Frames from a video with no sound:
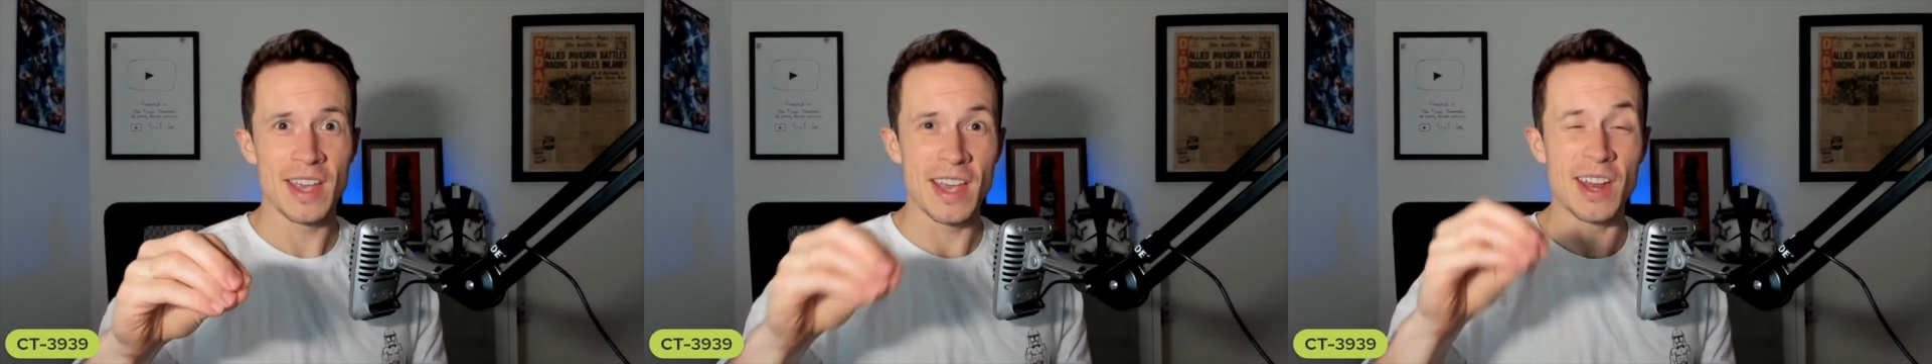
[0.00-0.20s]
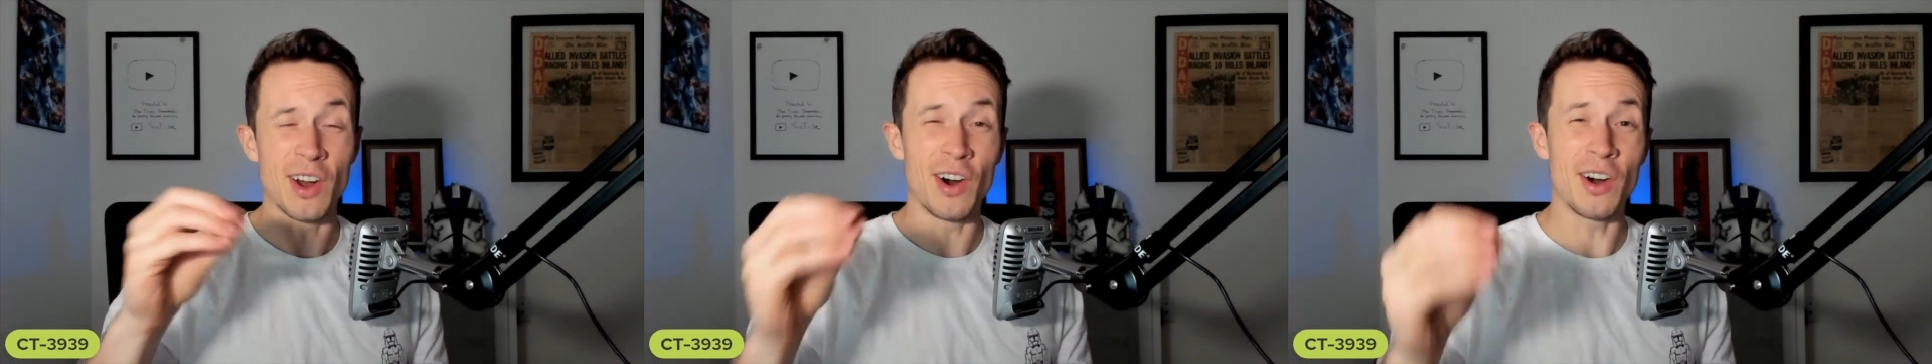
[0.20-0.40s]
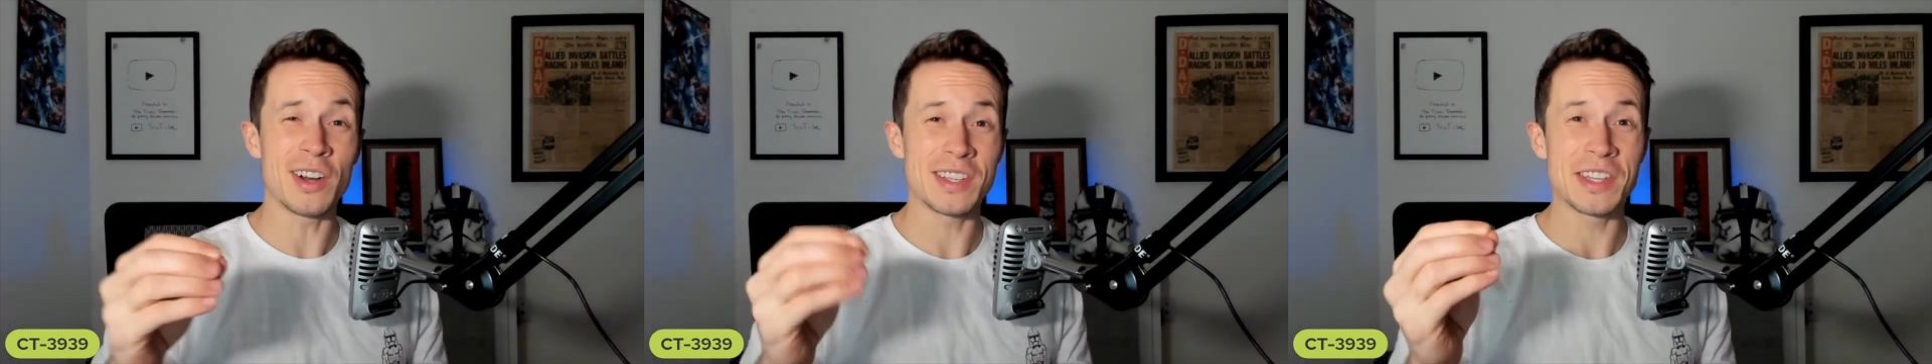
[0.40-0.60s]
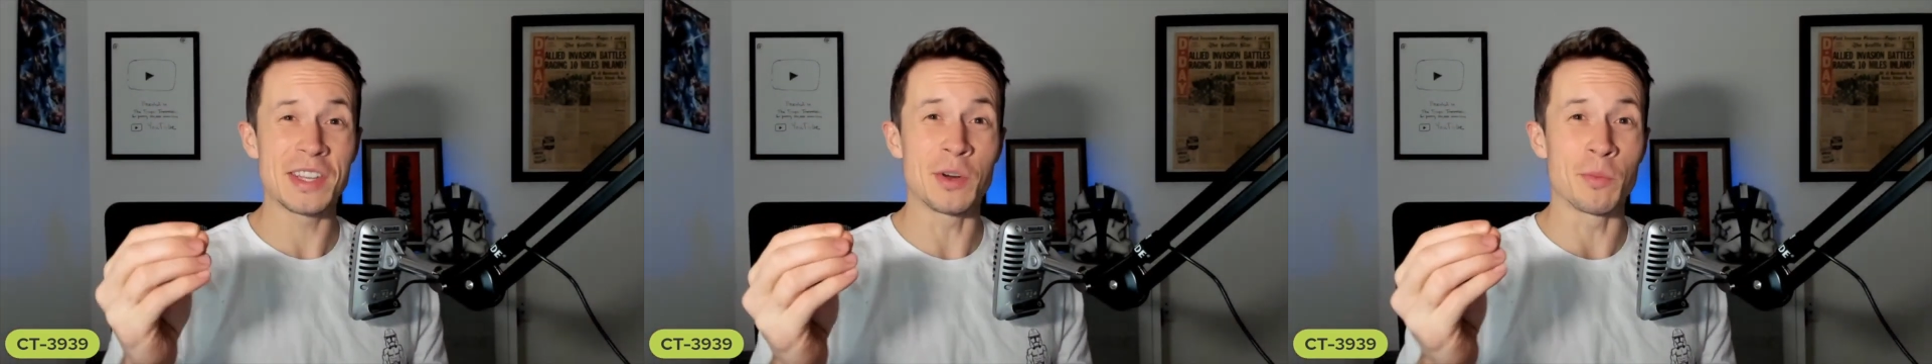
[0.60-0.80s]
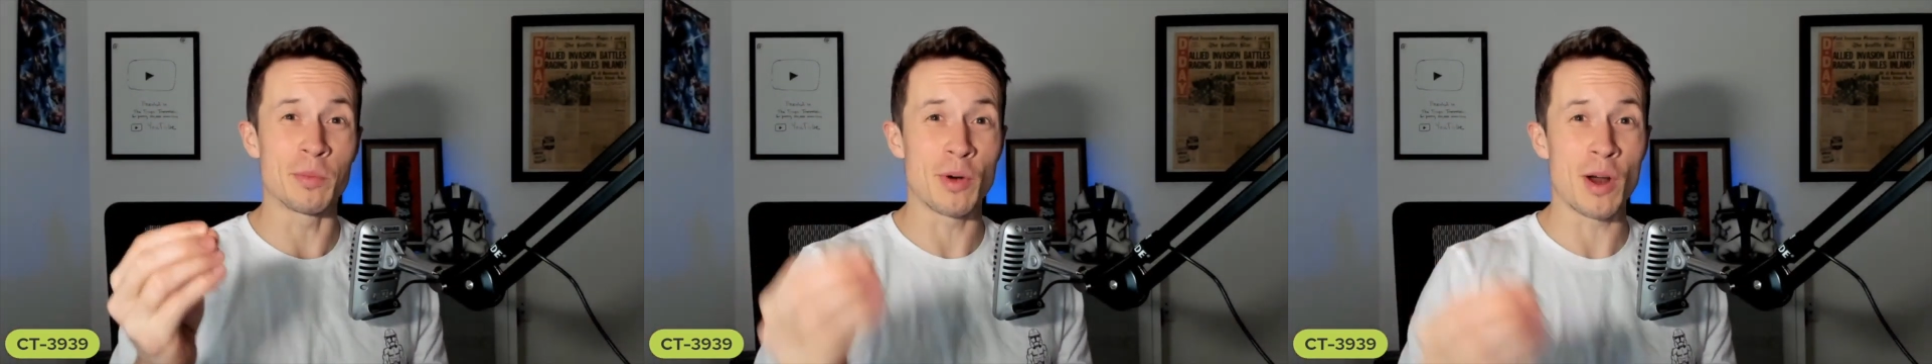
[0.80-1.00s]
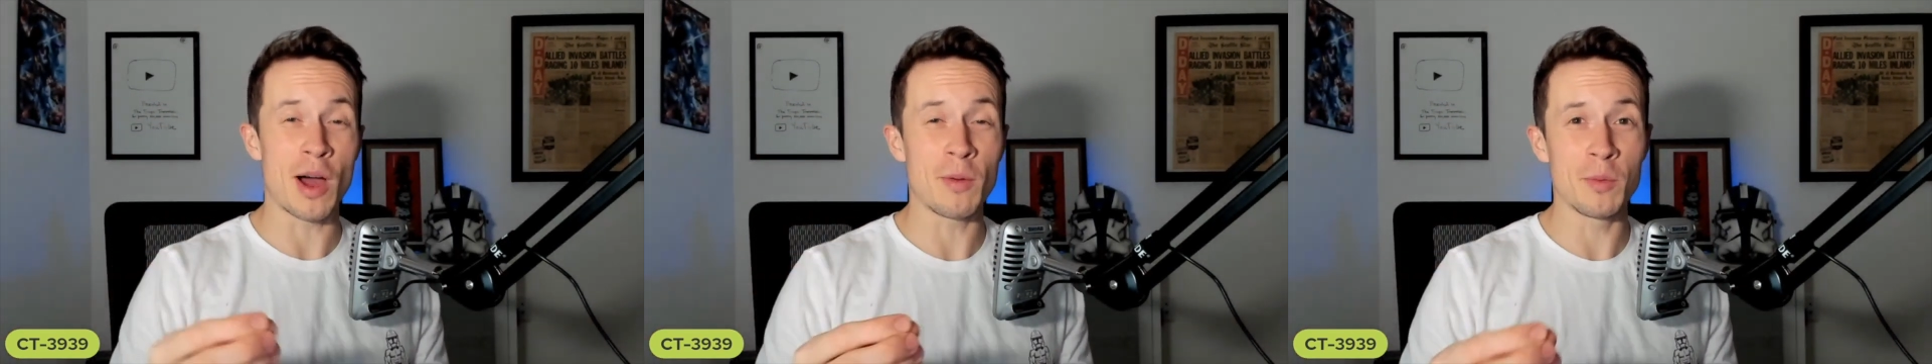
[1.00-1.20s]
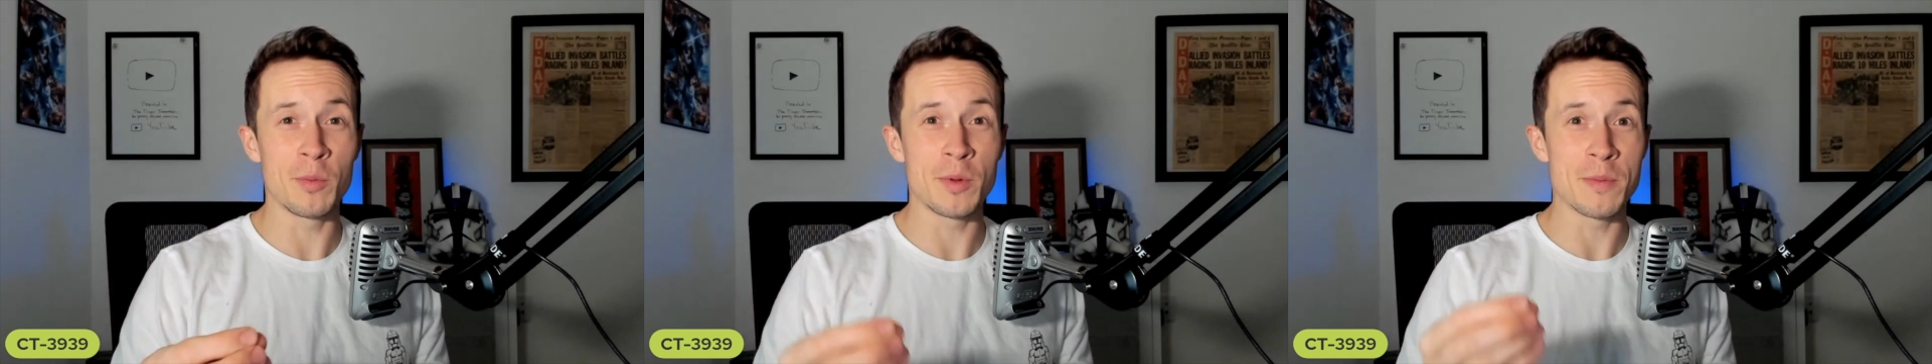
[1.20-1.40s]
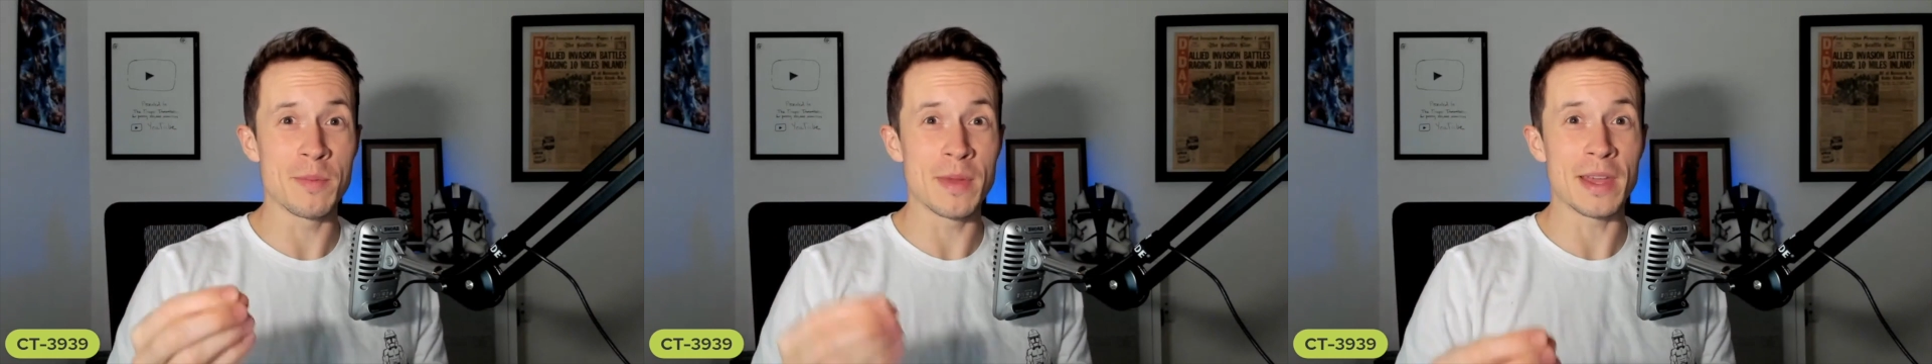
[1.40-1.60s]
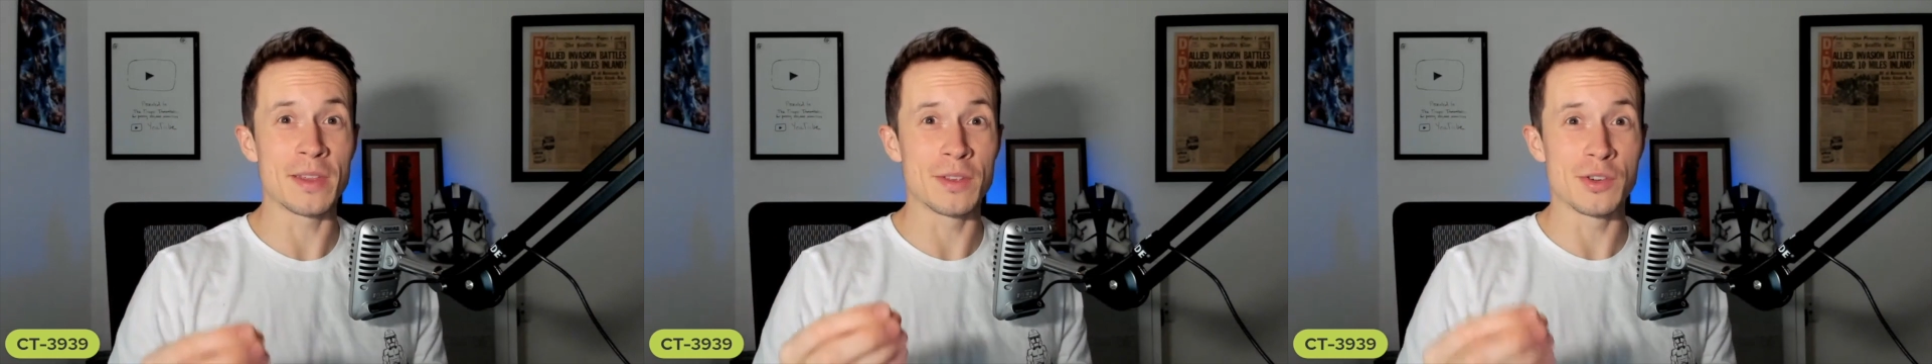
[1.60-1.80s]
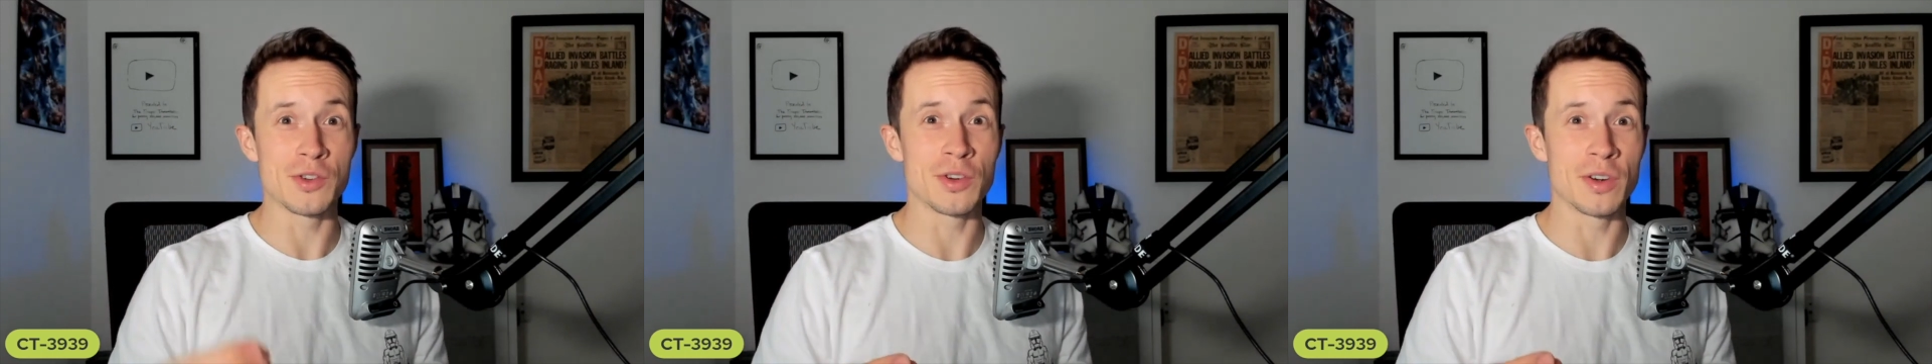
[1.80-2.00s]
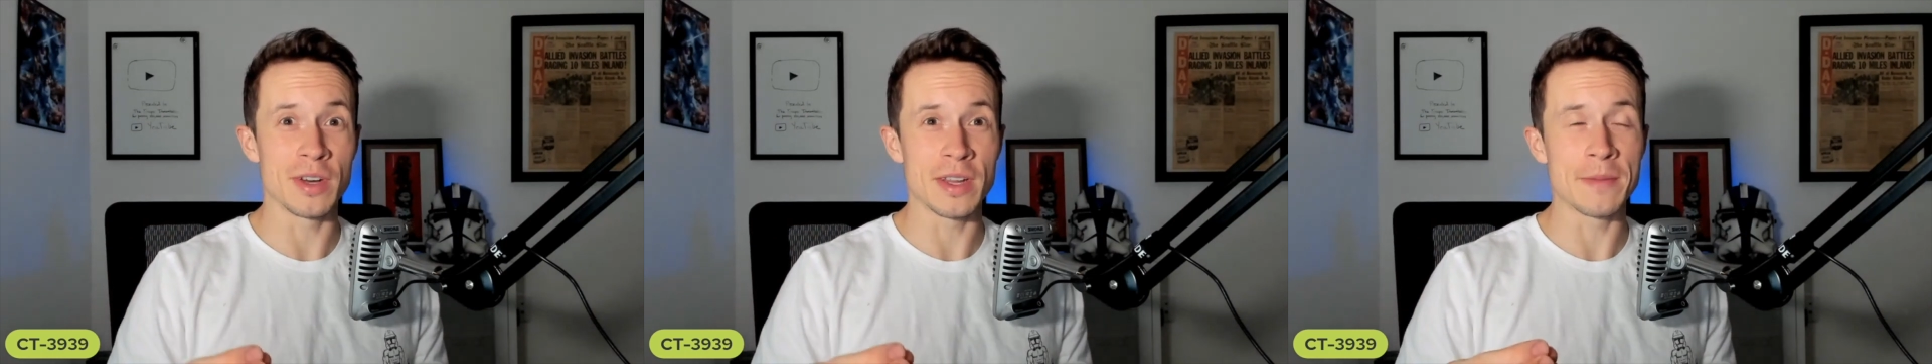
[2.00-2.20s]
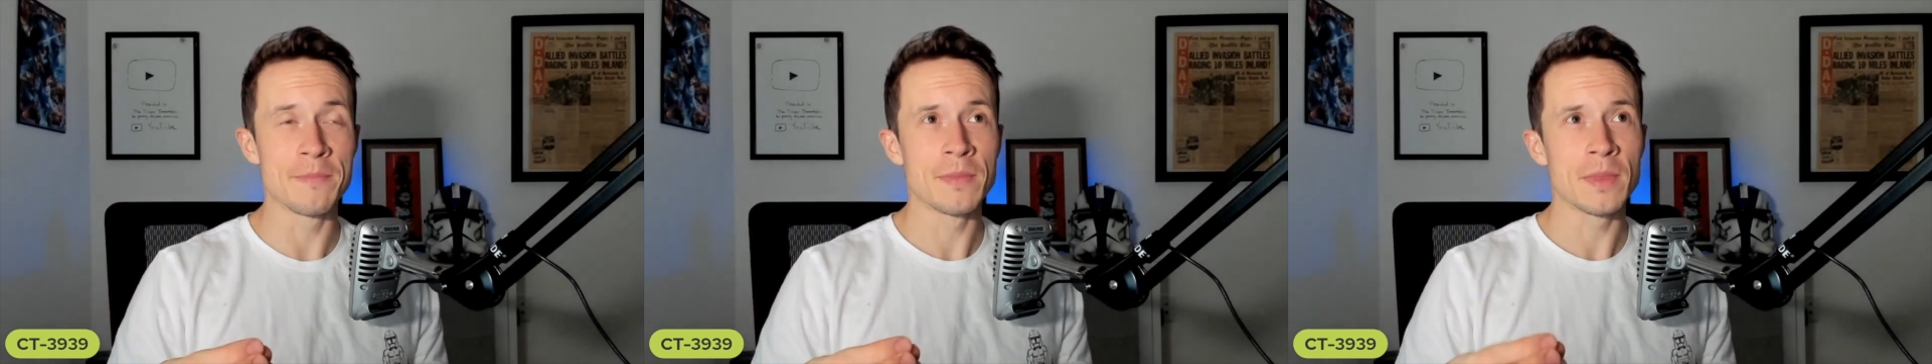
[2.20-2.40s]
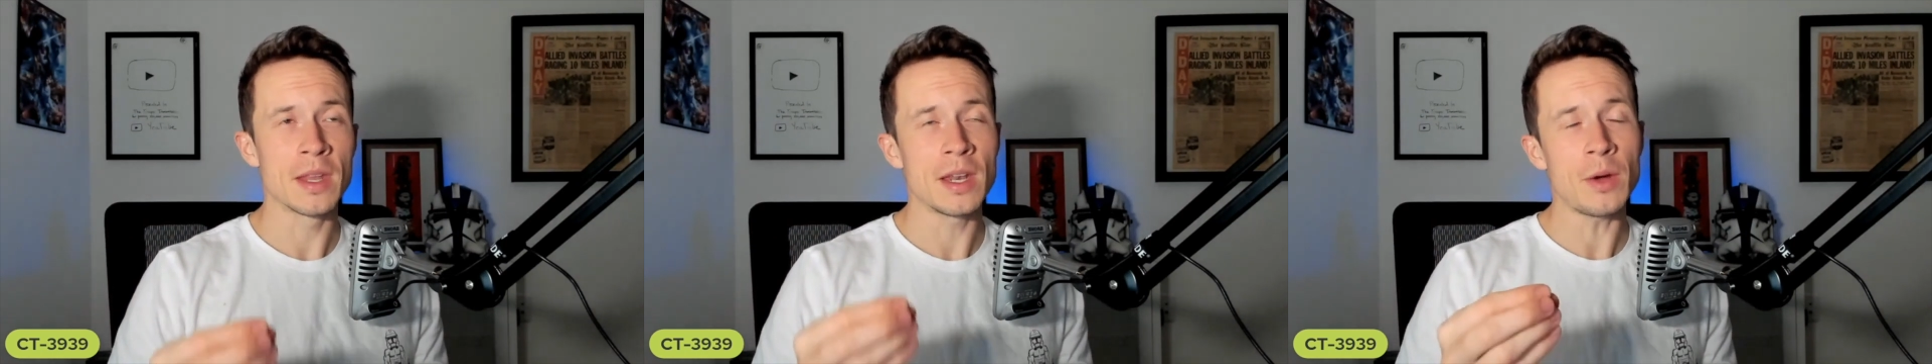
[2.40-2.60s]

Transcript: And honestly, it'll probably make the journey,